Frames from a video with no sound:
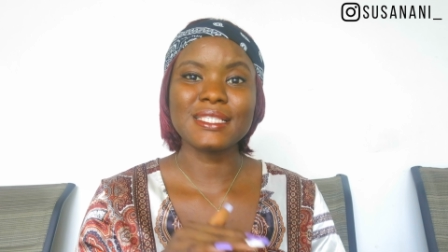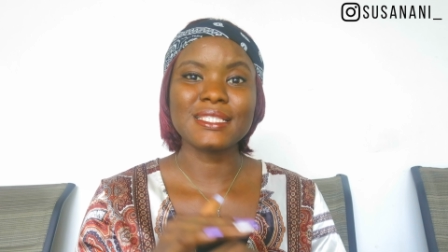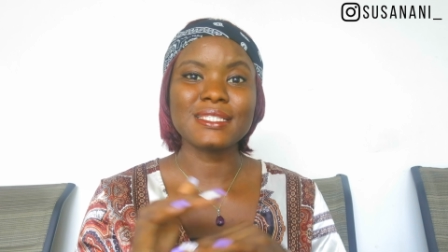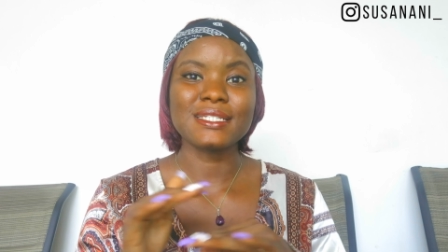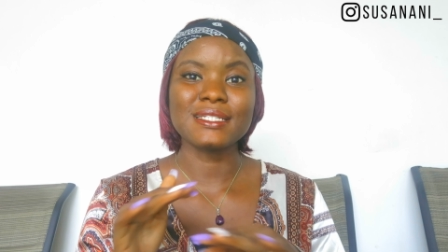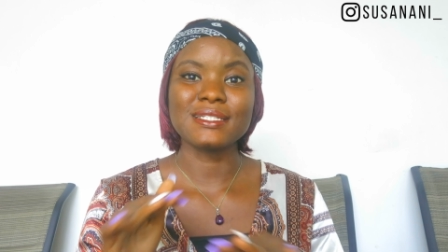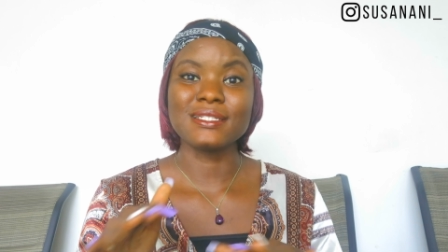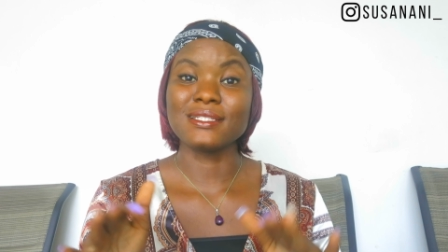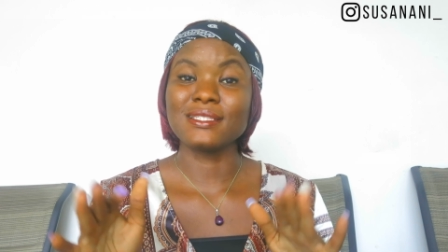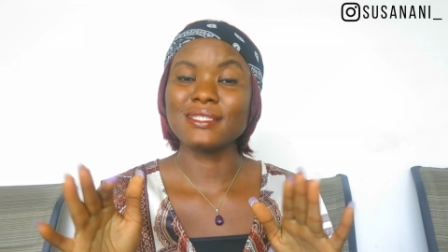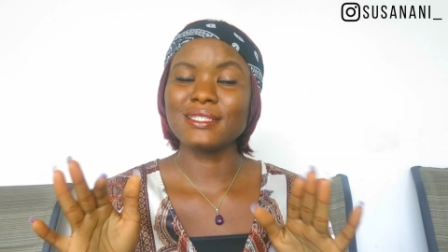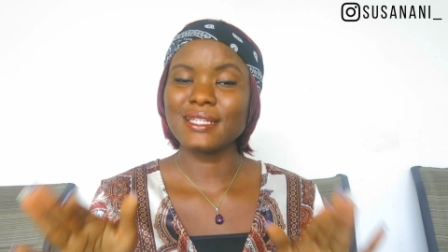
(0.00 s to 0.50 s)

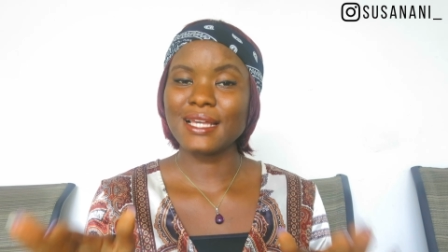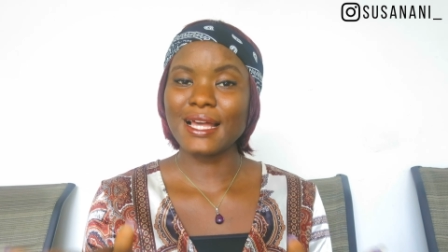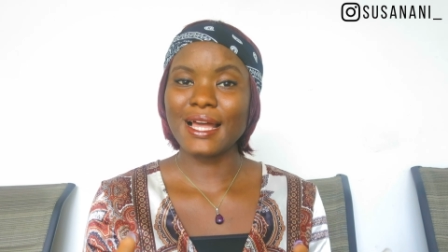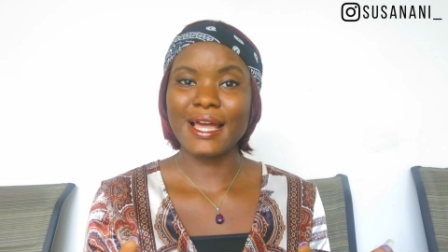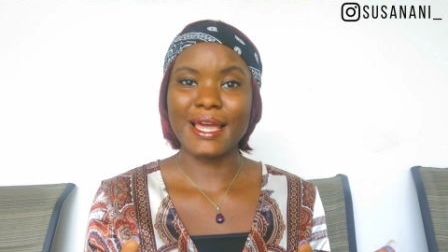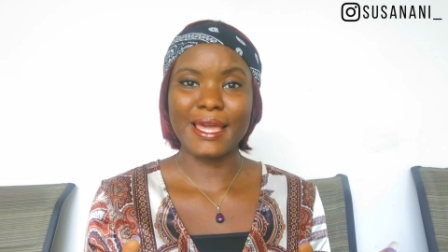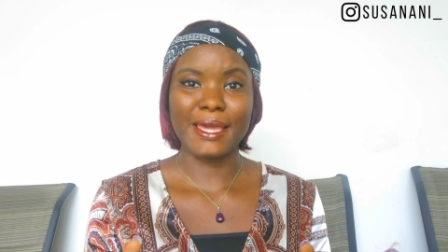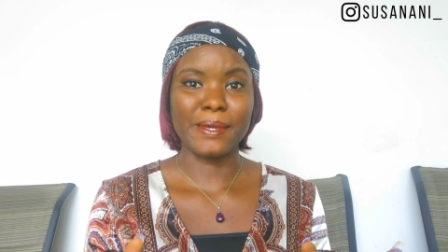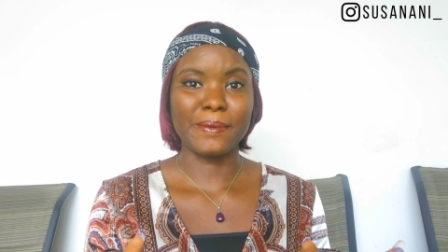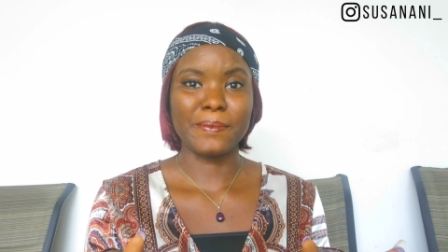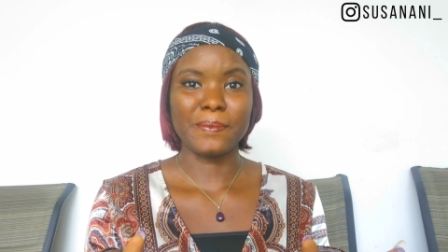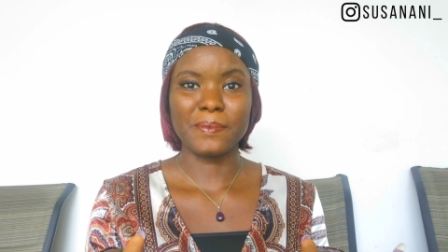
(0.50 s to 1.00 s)
at a
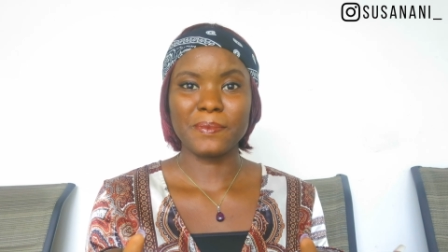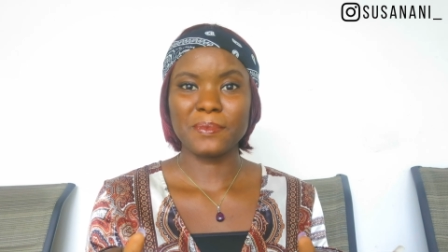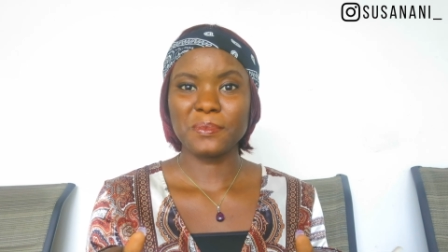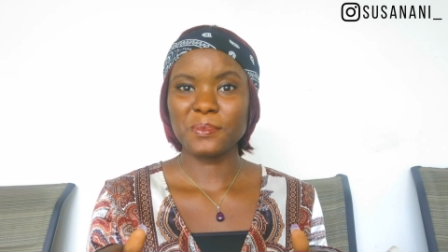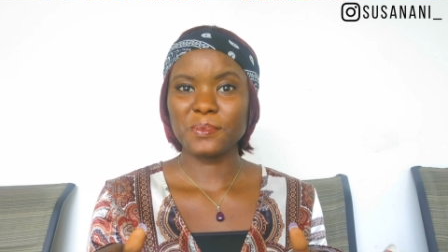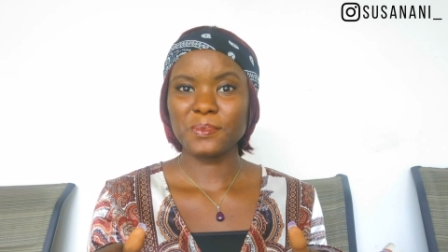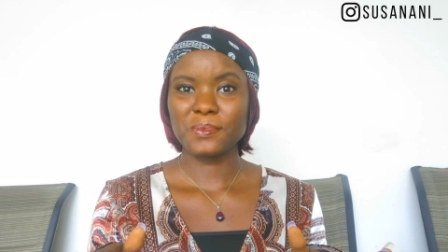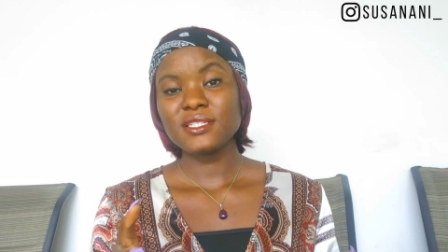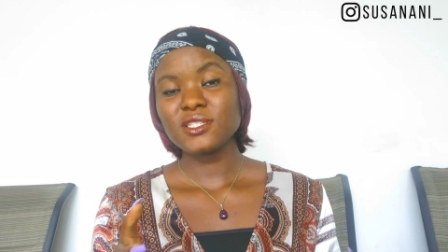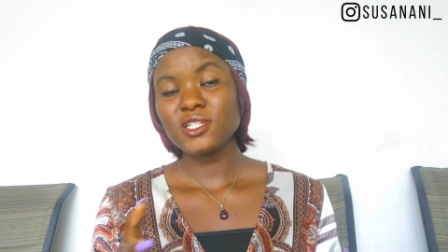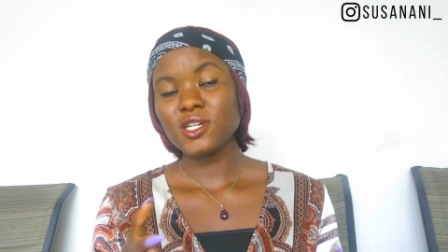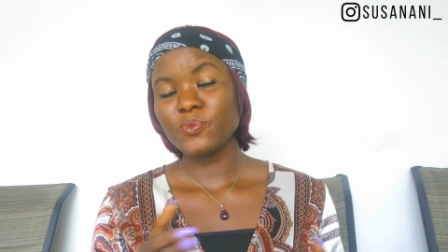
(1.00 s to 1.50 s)
time.
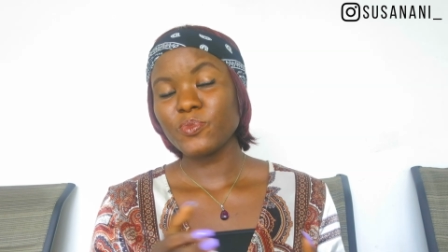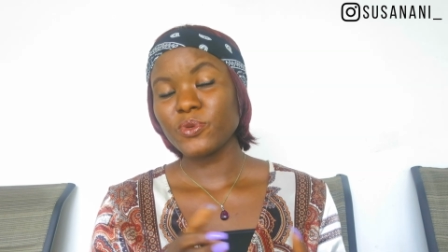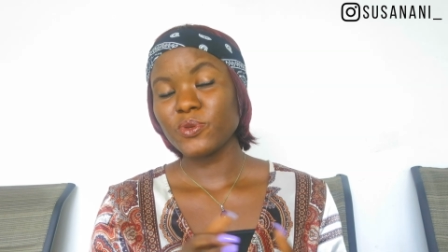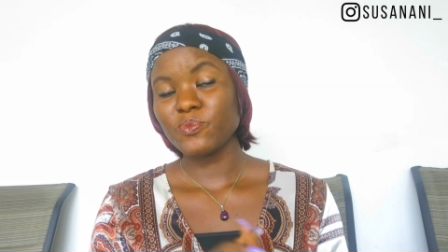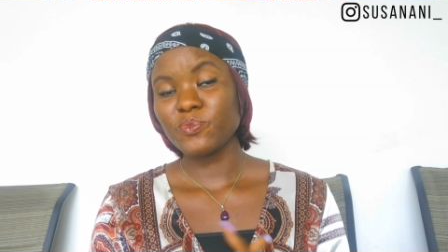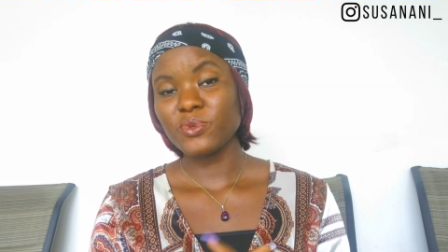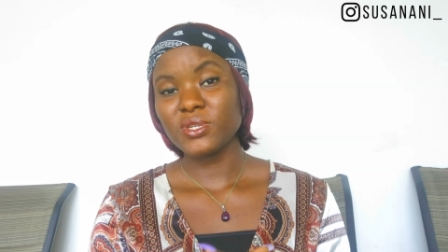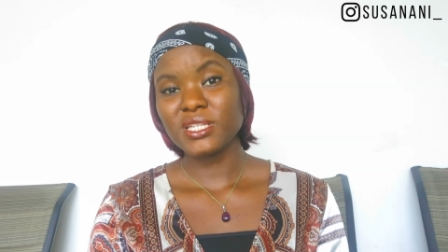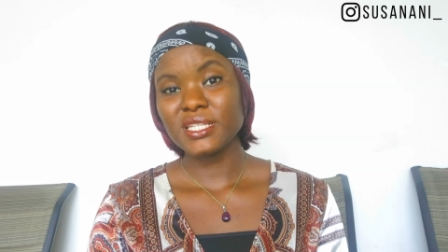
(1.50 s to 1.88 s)
Starting up a